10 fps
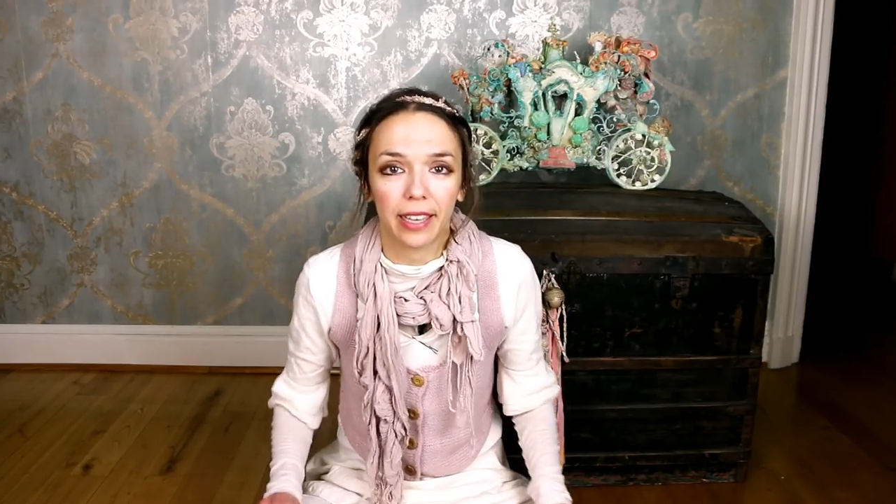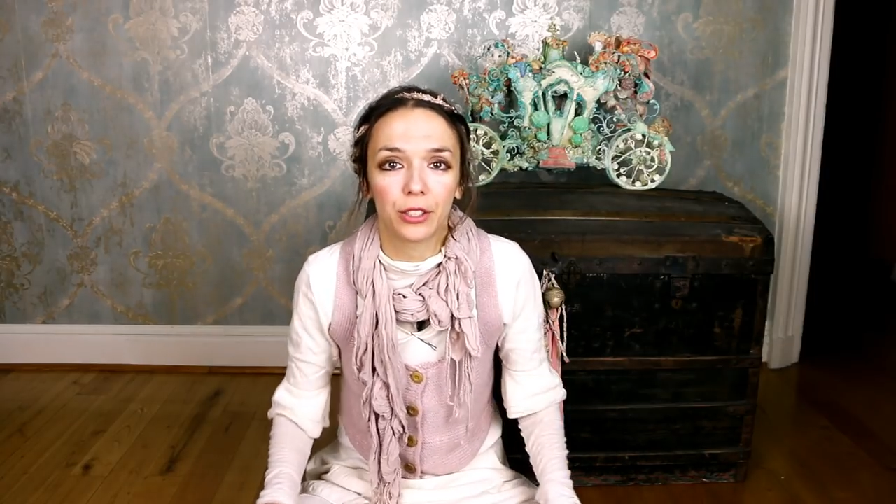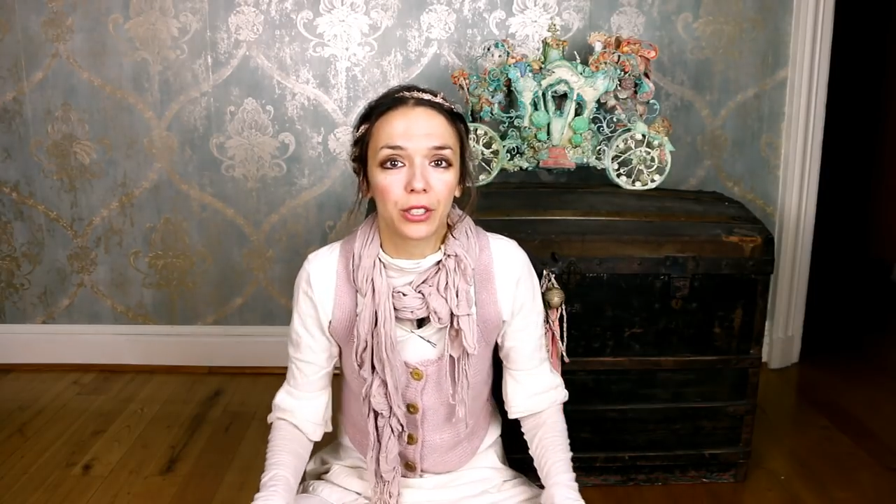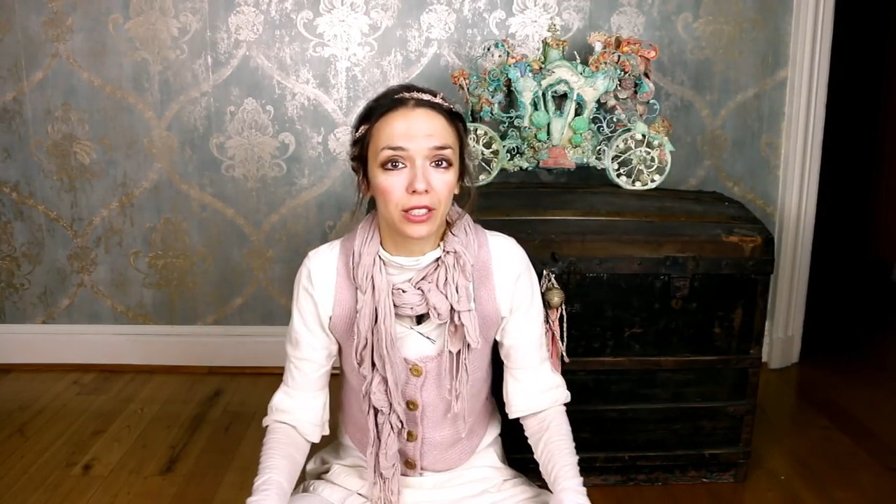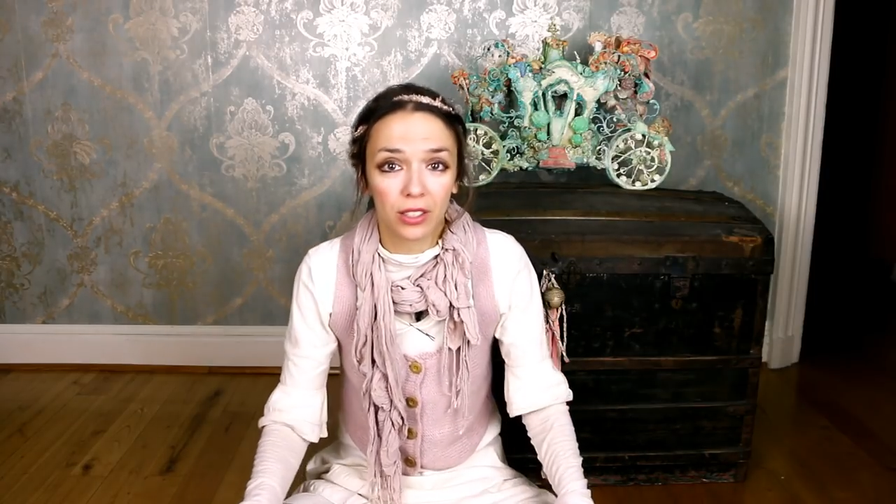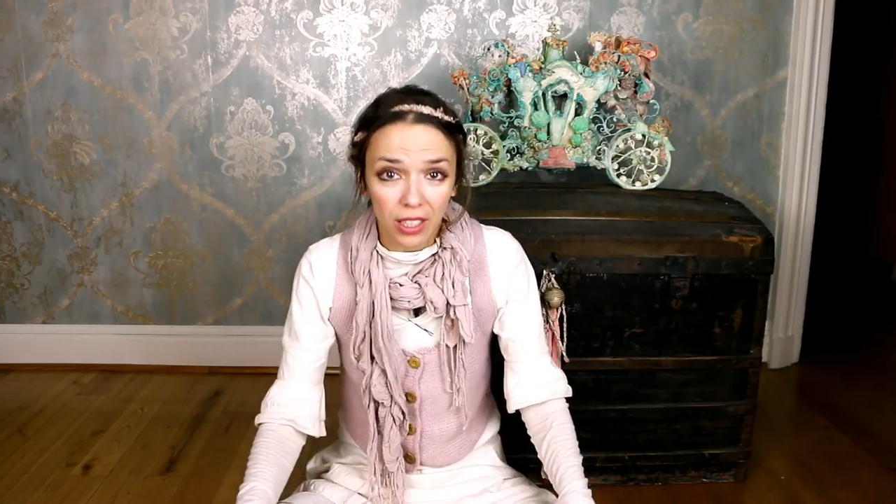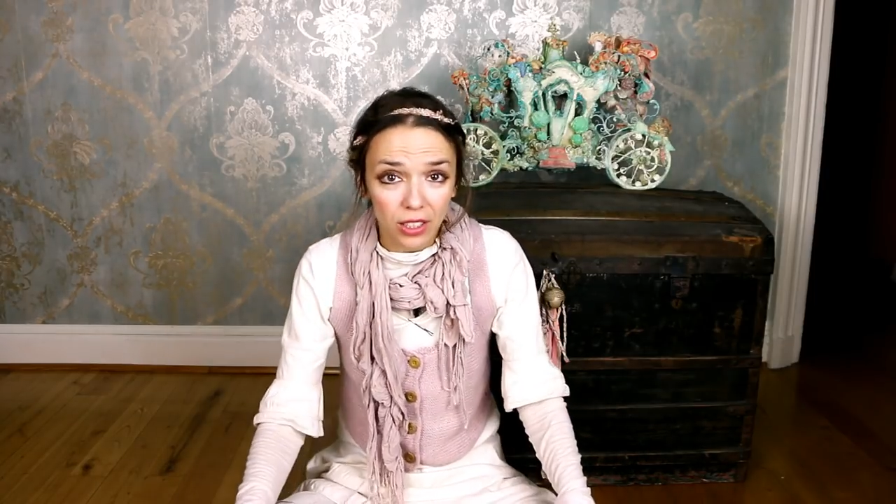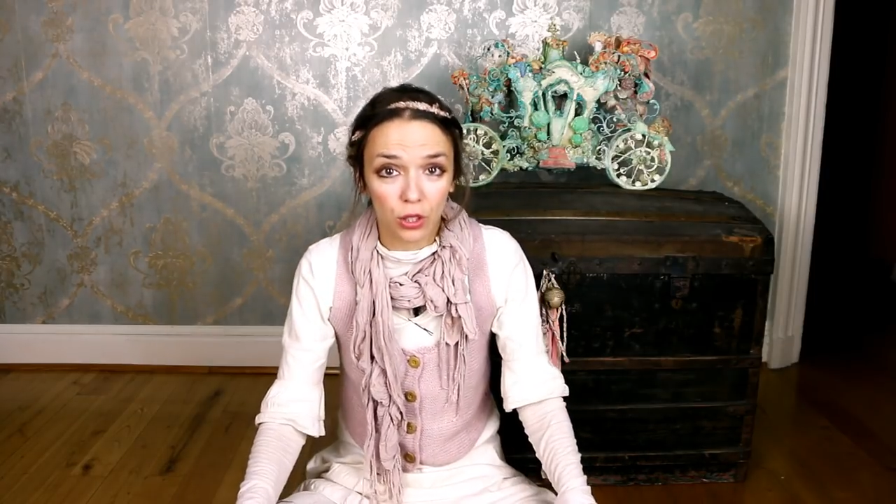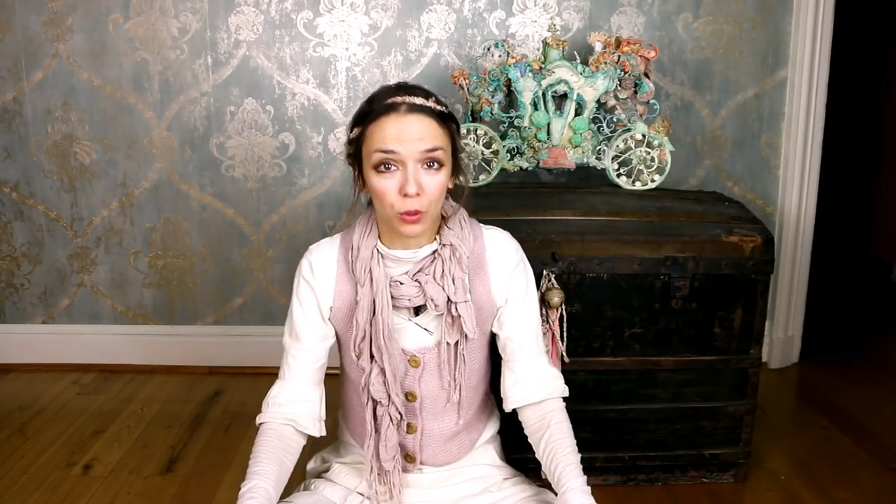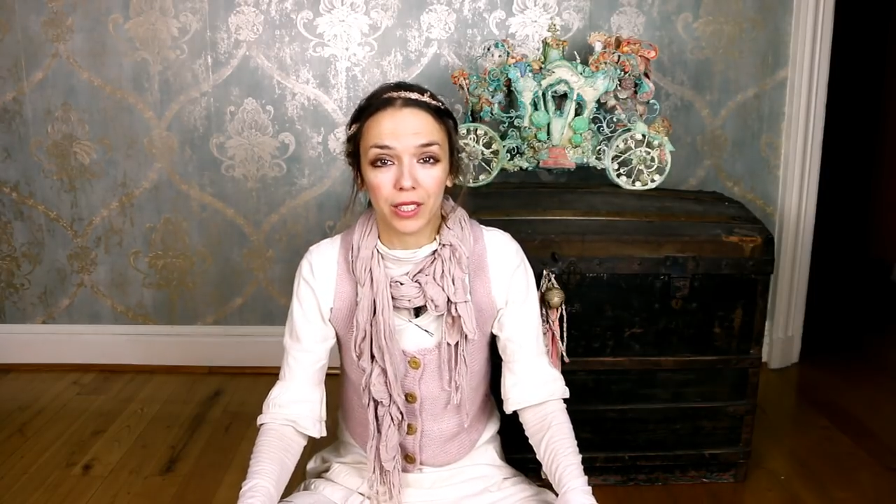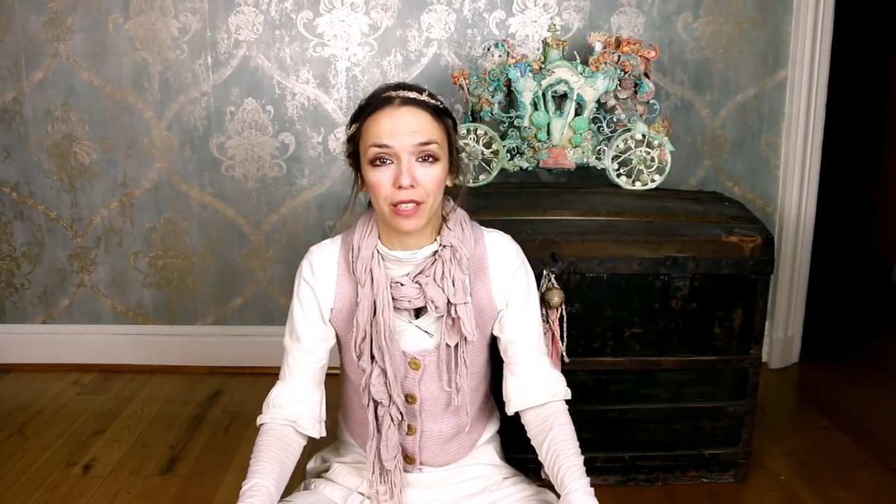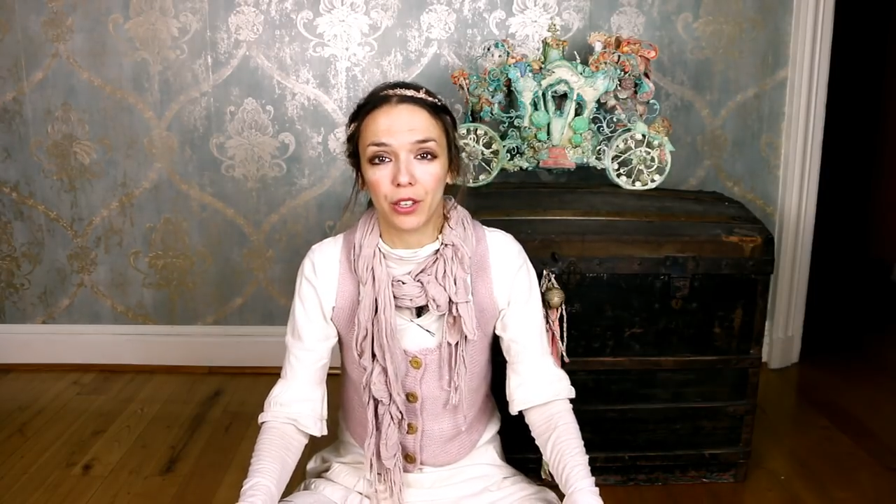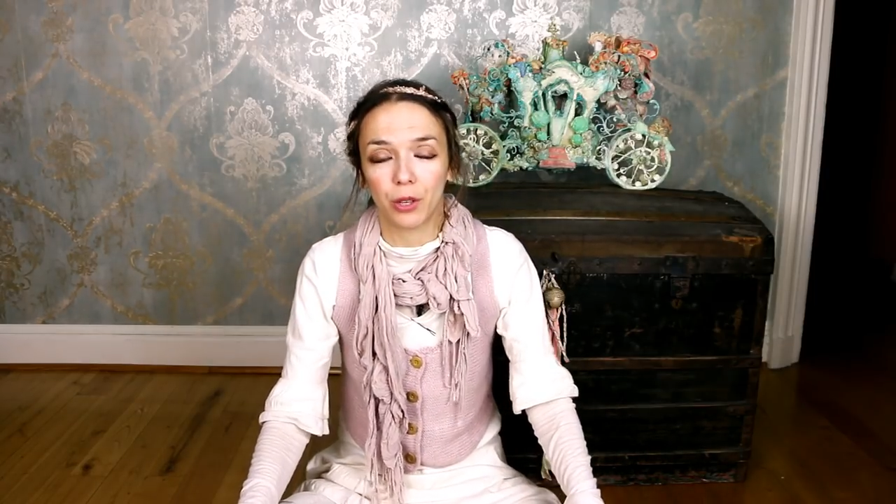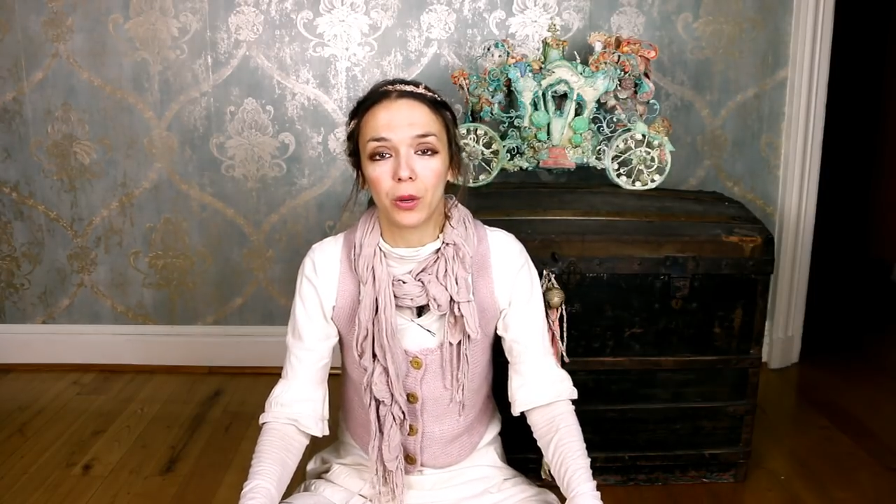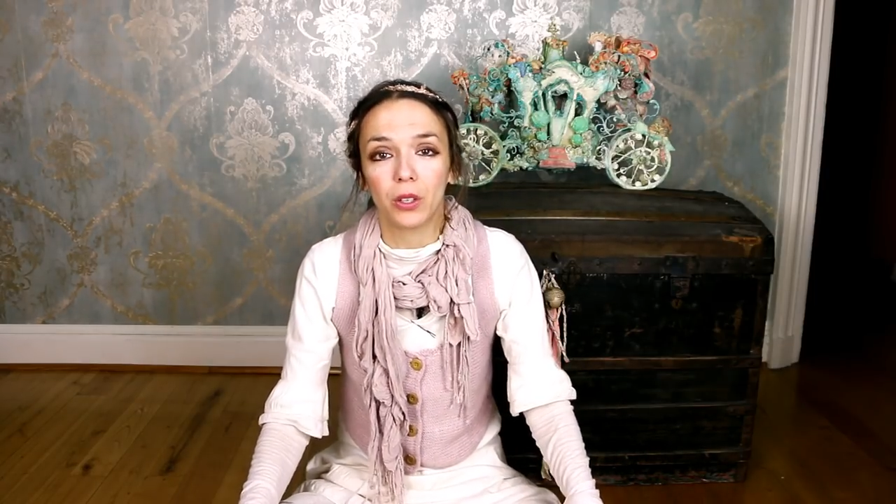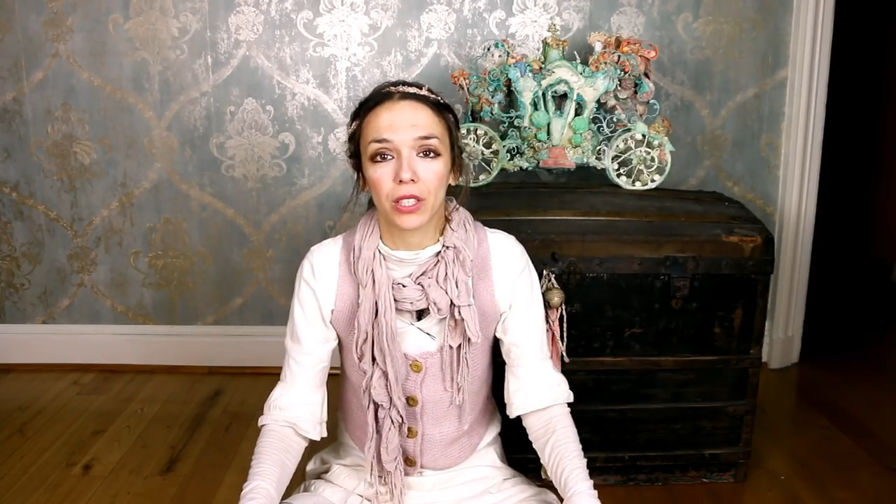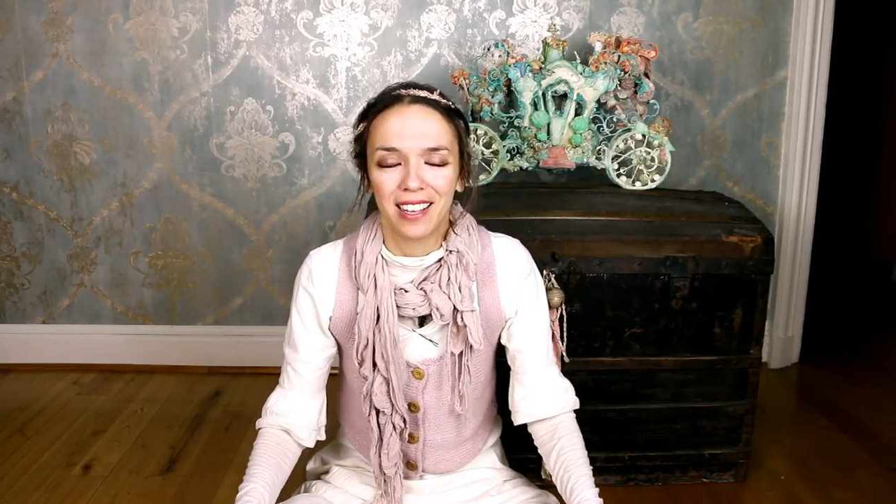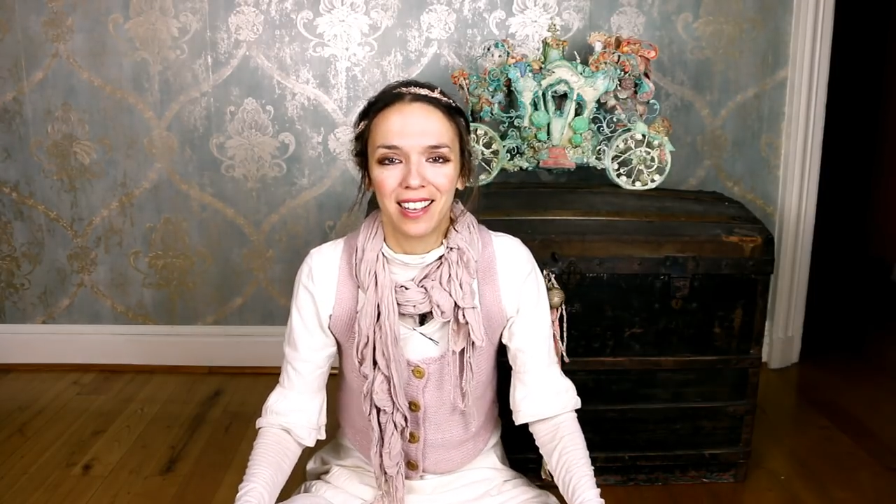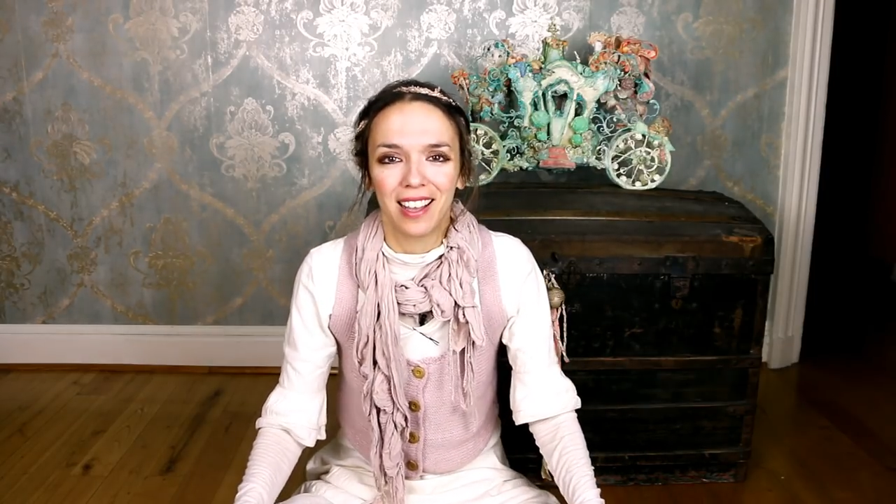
and you cannot do whatever you want.